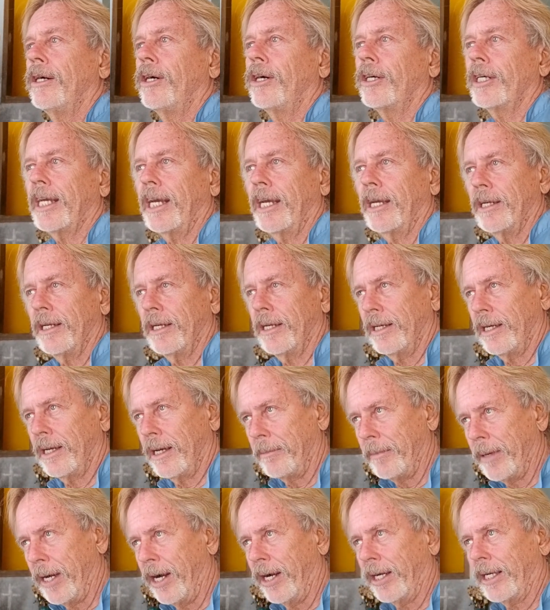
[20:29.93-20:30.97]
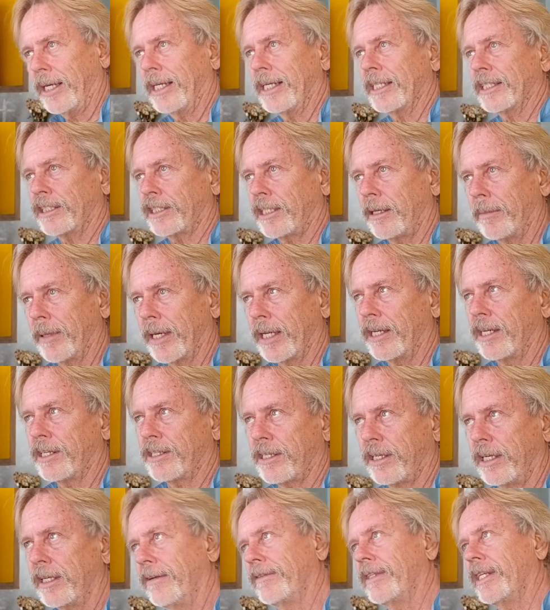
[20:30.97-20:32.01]
Okay, American is somebody
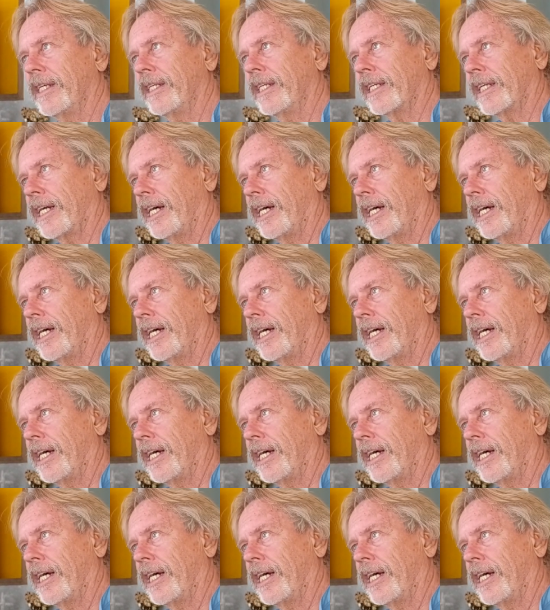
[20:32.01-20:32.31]
that's lived in